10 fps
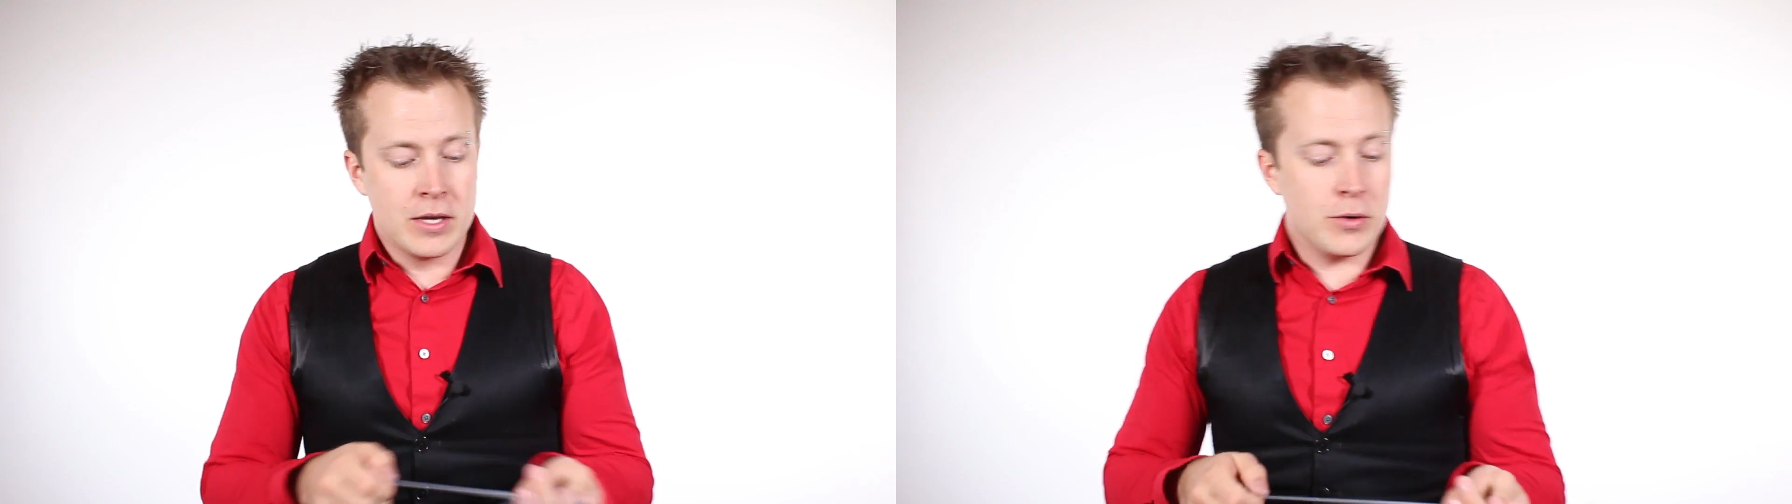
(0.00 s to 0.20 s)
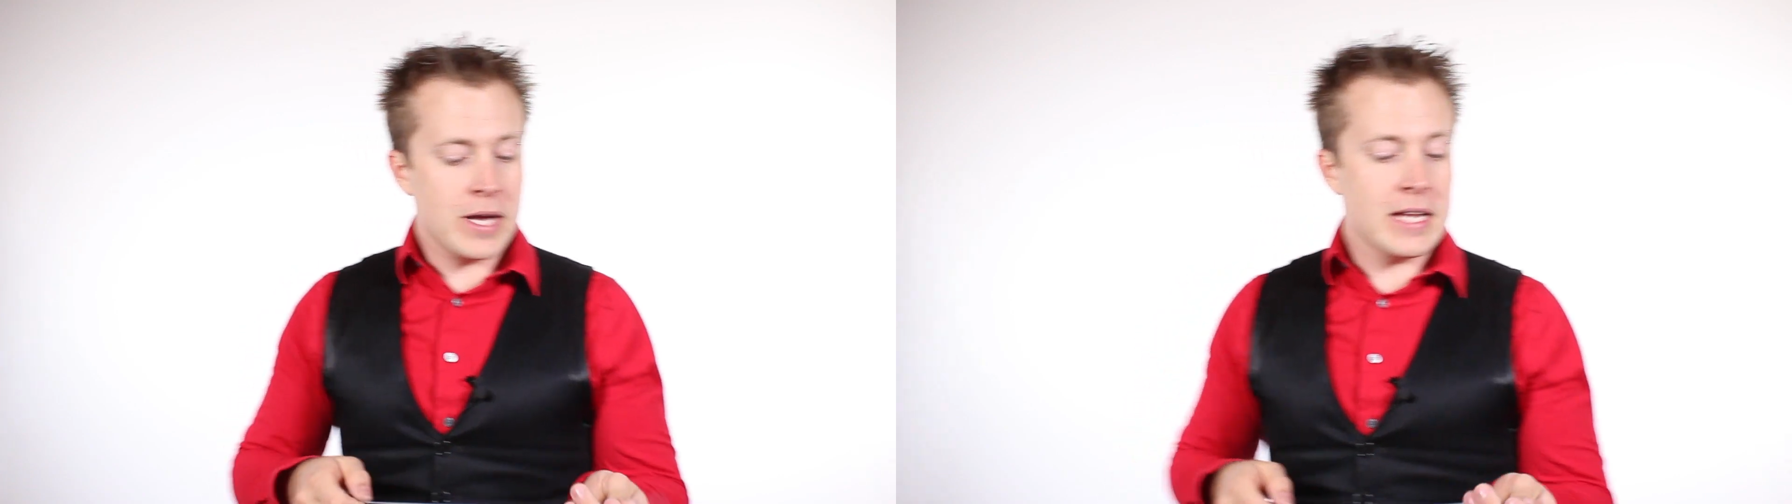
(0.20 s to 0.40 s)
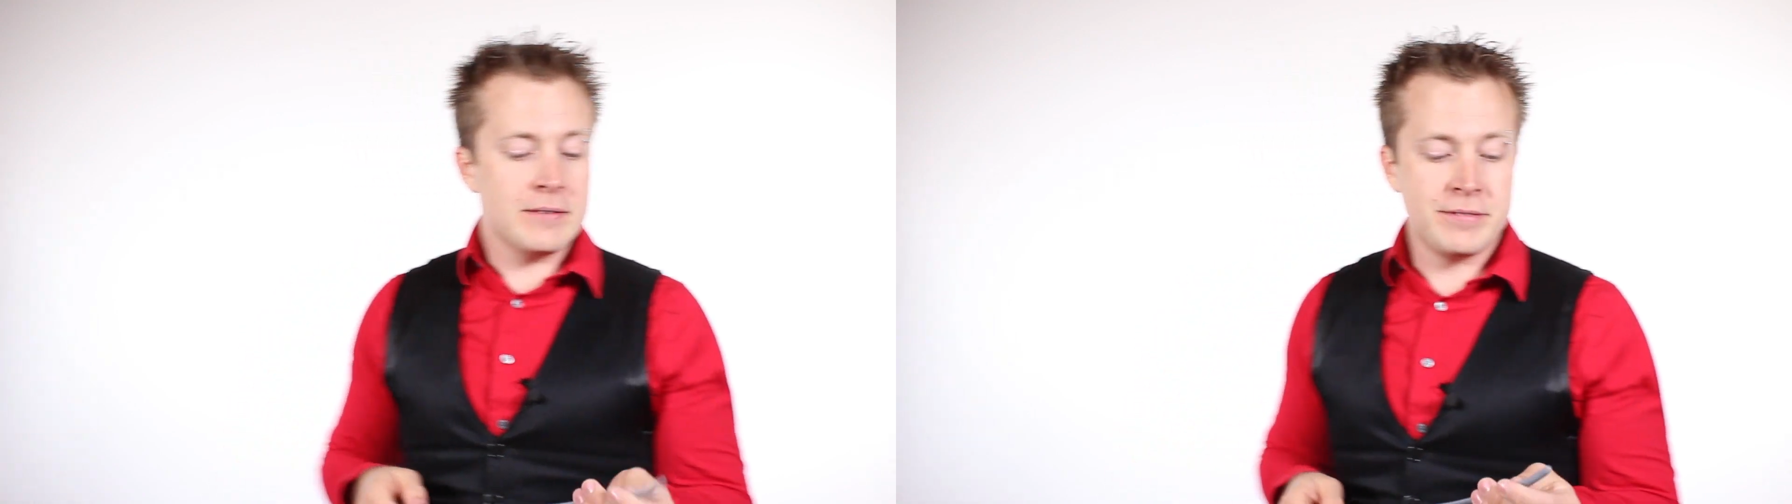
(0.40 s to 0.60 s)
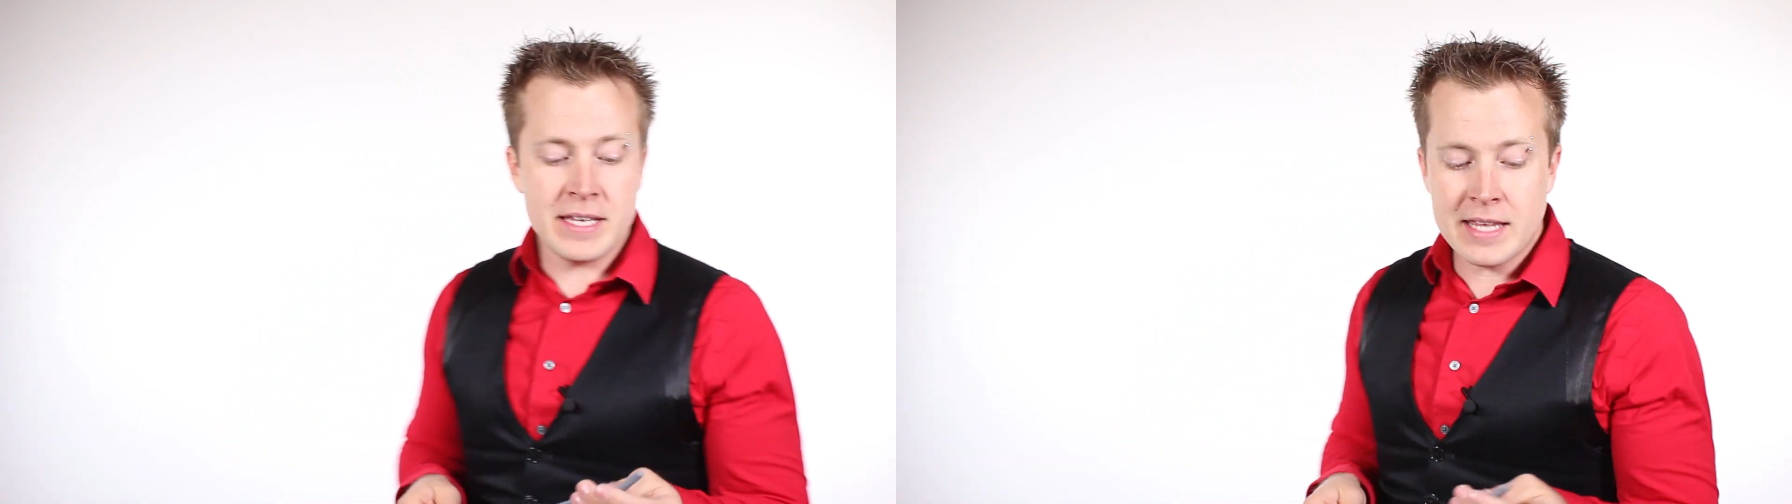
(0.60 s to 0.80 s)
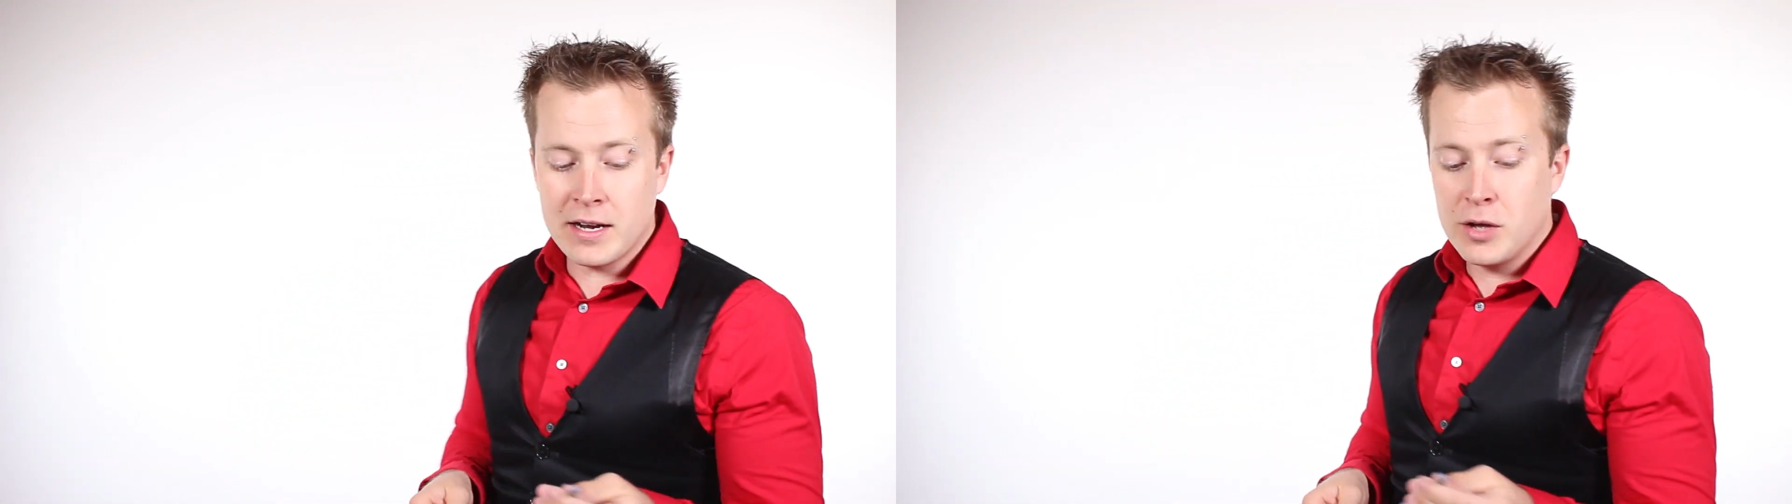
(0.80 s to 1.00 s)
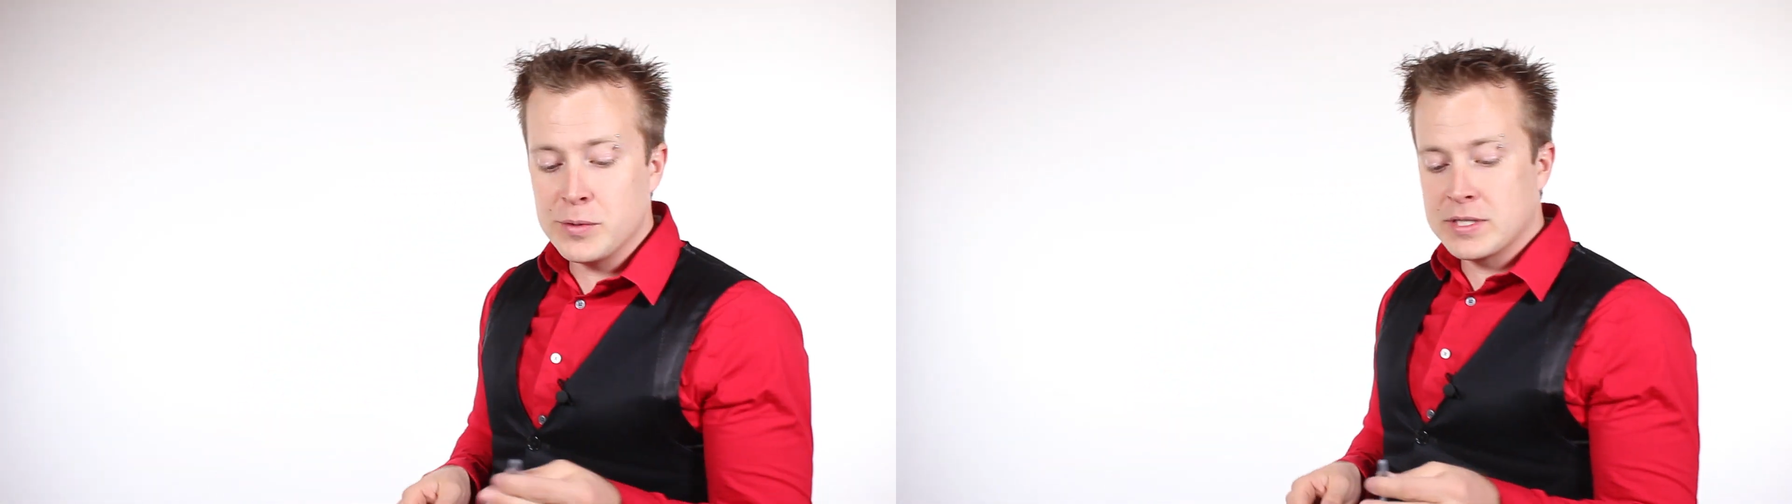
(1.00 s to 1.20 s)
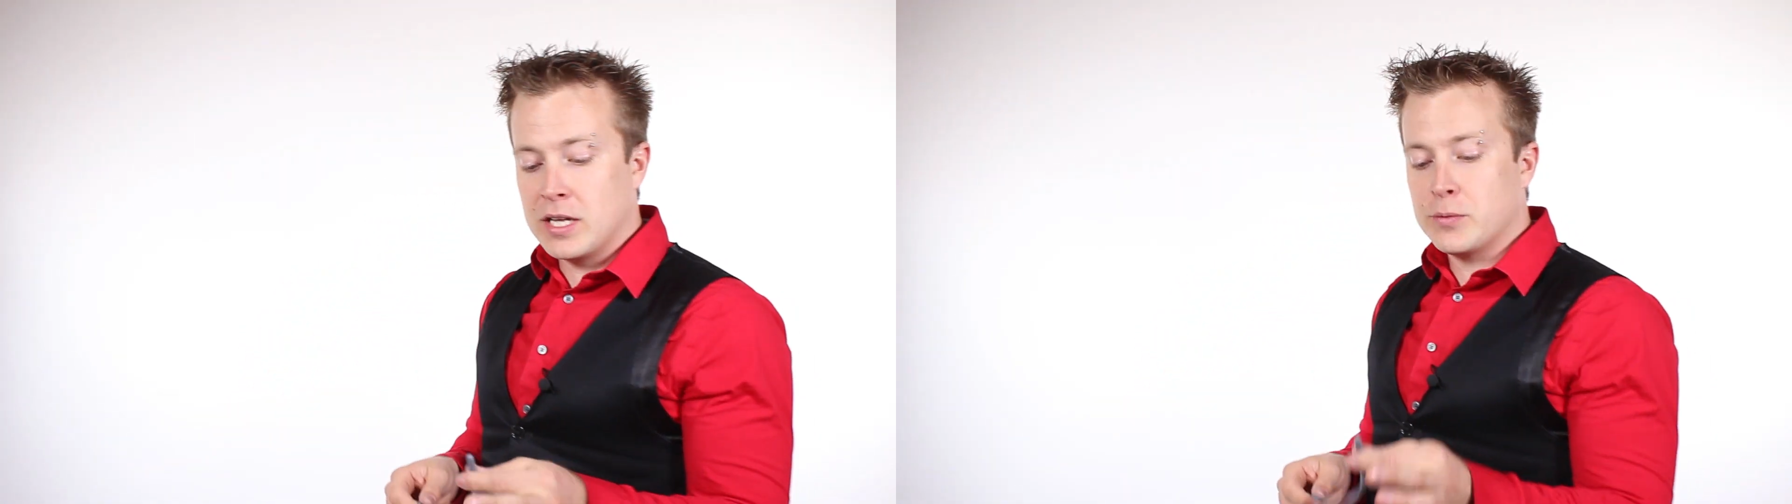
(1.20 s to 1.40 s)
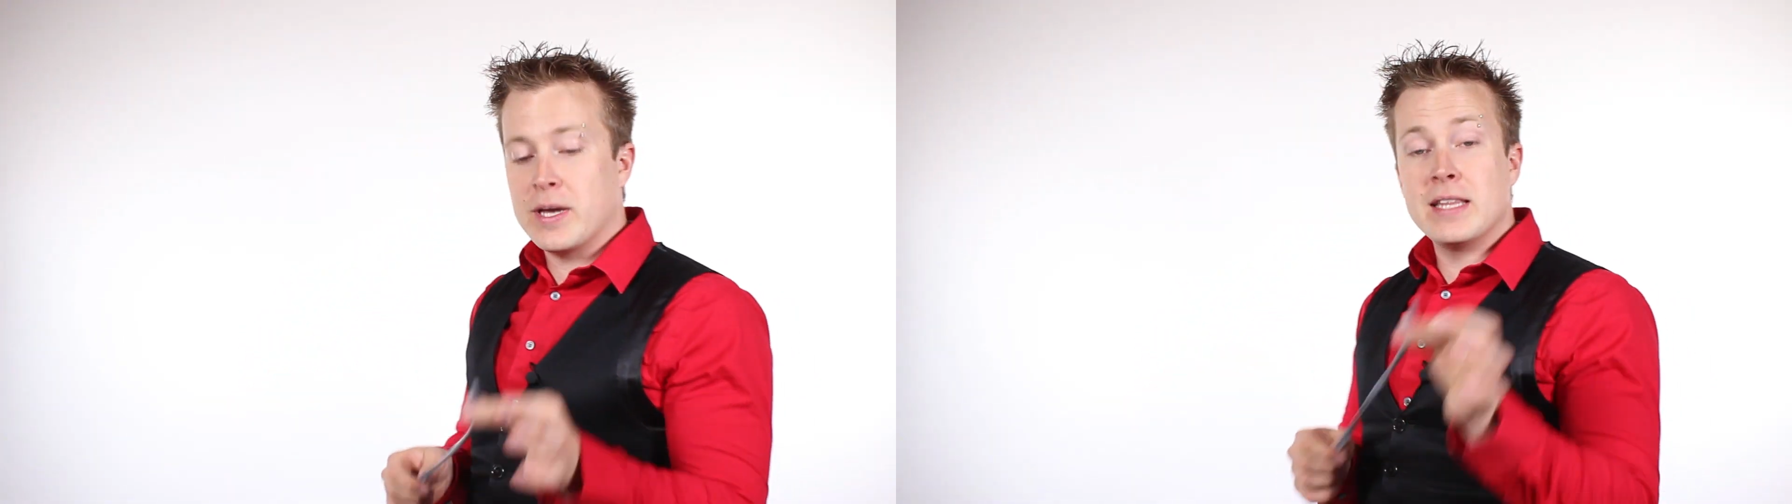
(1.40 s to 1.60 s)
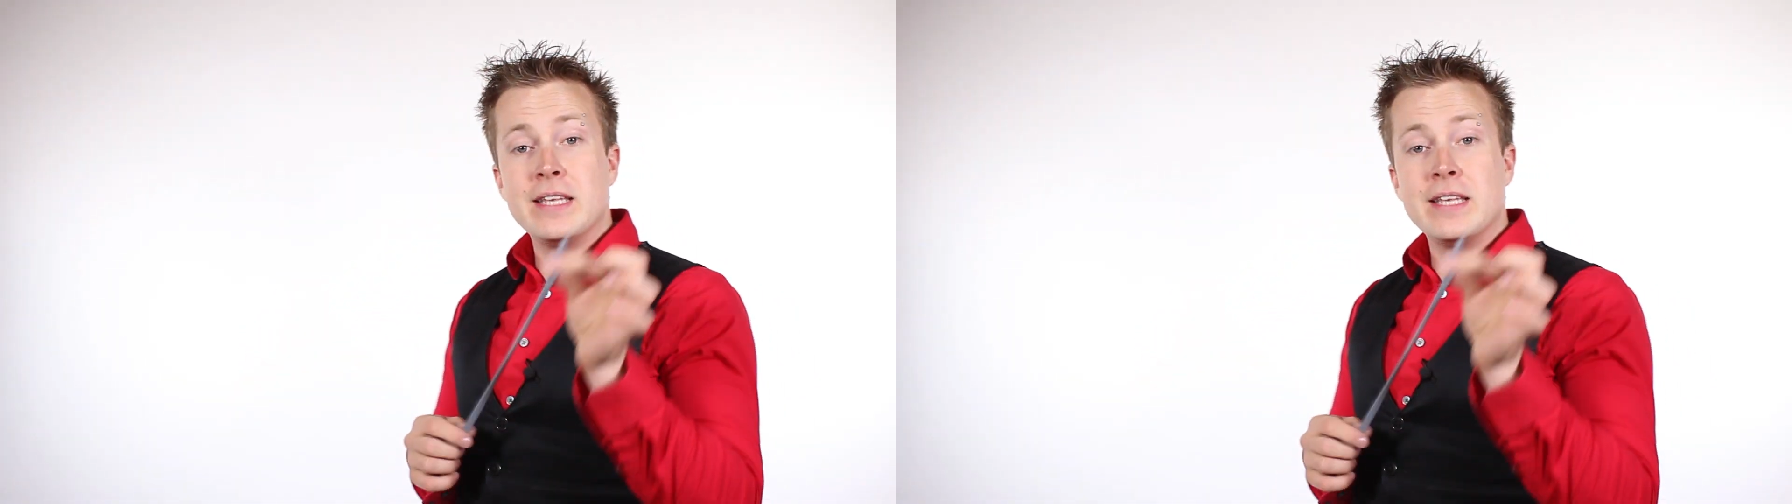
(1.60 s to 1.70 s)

Go ahead and inflate that almost all the way,